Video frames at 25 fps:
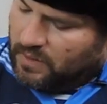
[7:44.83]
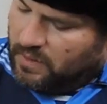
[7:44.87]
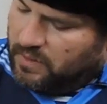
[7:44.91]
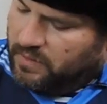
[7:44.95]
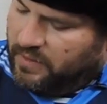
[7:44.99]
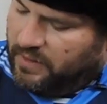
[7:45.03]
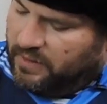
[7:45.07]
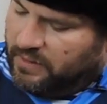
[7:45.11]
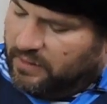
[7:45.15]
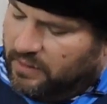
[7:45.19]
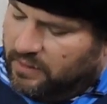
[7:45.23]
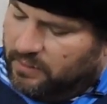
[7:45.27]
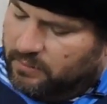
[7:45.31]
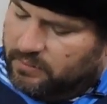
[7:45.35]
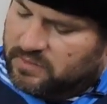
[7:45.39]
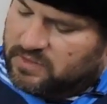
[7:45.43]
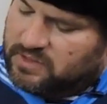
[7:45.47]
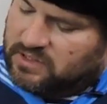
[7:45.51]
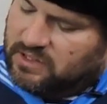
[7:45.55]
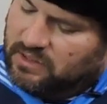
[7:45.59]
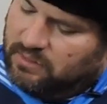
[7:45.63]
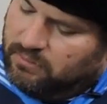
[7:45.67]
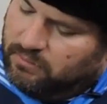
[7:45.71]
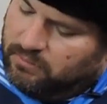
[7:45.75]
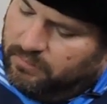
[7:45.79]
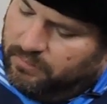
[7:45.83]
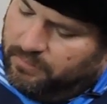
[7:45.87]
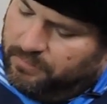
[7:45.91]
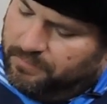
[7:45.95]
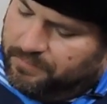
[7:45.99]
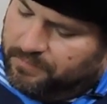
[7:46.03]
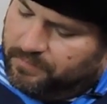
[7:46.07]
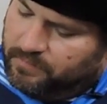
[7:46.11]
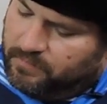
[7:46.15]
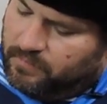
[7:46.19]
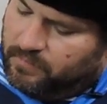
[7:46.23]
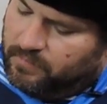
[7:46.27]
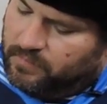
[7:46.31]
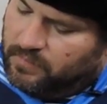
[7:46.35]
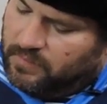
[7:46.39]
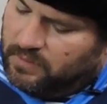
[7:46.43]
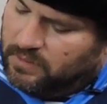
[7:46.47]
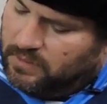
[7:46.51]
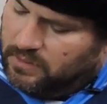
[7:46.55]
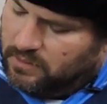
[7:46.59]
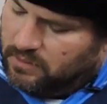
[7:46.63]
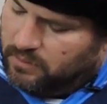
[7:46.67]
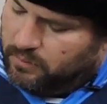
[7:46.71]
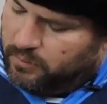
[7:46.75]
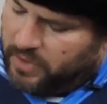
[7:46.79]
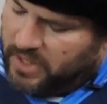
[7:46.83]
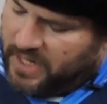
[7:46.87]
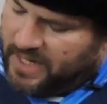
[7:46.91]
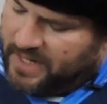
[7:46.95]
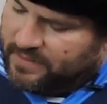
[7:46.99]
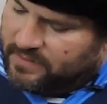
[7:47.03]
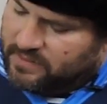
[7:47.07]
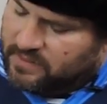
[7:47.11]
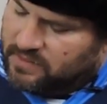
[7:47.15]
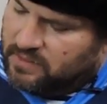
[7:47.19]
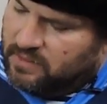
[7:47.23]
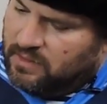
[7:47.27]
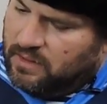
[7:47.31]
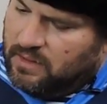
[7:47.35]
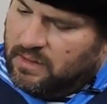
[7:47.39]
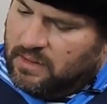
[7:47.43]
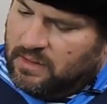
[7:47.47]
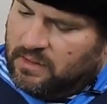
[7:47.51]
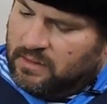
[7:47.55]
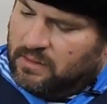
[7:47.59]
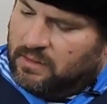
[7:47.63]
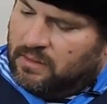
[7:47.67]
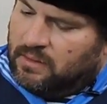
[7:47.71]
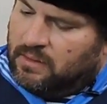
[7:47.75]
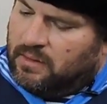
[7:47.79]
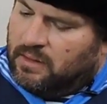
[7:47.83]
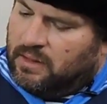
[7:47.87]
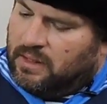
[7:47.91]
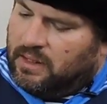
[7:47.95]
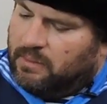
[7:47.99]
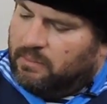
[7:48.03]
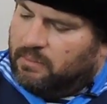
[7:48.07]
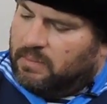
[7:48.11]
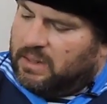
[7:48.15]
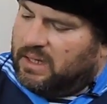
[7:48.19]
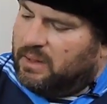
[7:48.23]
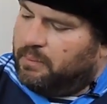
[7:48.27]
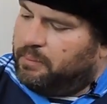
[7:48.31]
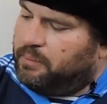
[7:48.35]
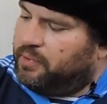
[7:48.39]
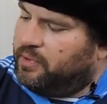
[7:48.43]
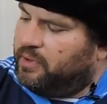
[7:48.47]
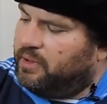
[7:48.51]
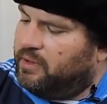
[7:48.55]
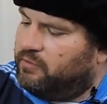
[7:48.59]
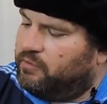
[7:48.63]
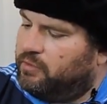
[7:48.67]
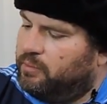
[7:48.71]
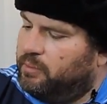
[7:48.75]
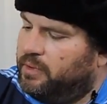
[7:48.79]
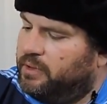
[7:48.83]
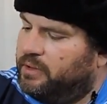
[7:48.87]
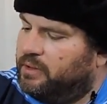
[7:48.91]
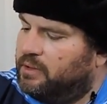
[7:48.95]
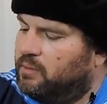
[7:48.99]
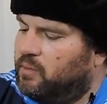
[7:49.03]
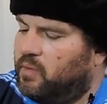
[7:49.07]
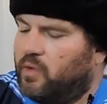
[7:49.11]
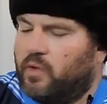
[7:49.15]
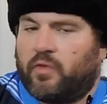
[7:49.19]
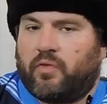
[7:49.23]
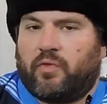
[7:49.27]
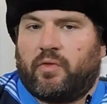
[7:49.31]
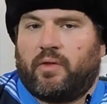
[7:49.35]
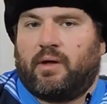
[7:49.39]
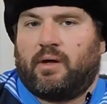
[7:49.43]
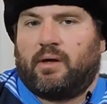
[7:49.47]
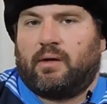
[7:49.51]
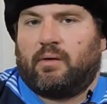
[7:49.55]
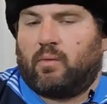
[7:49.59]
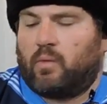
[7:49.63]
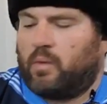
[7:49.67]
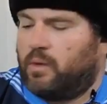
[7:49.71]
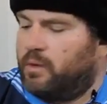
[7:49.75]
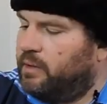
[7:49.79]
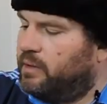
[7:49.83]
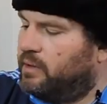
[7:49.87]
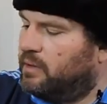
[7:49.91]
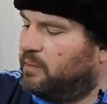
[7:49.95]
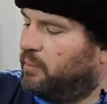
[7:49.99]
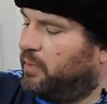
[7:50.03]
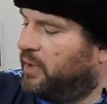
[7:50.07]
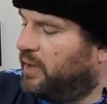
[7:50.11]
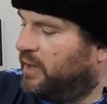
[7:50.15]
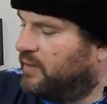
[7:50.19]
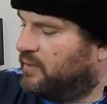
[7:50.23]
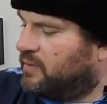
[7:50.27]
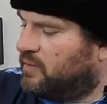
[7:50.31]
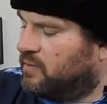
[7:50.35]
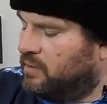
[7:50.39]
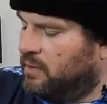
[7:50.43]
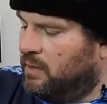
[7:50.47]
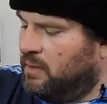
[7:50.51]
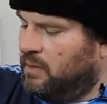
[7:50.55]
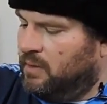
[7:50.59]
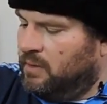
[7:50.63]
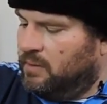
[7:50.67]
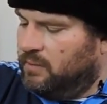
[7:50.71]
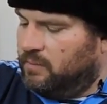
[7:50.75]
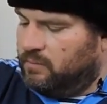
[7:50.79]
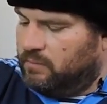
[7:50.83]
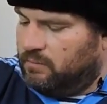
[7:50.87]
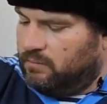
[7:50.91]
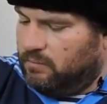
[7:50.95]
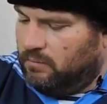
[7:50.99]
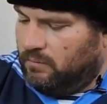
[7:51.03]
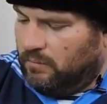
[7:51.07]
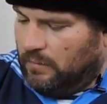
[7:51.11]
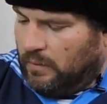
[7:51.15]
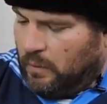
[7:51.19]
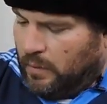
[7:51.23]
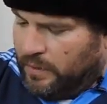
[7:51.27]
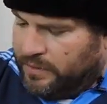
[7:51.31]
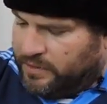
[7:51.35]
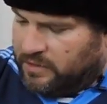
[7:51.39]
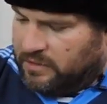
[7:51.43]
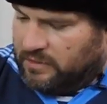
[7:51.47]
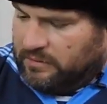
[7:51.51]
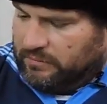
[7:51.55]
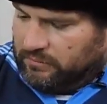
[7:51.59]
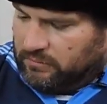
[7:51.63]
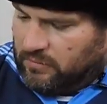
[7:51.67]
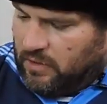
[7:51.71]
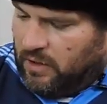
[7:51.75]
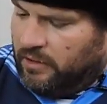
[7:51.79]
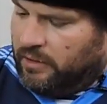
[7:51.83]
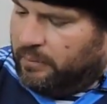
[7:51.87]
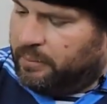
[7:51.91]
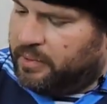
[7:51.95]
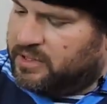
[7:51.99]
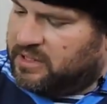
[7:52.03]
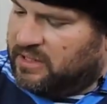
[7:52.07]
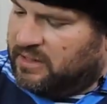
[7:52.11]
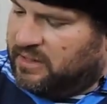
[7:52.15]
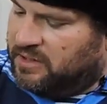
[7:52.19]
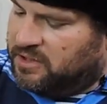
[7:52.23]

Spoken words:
than some brands. I'm pretty familiar with Warrior brands, which are 100%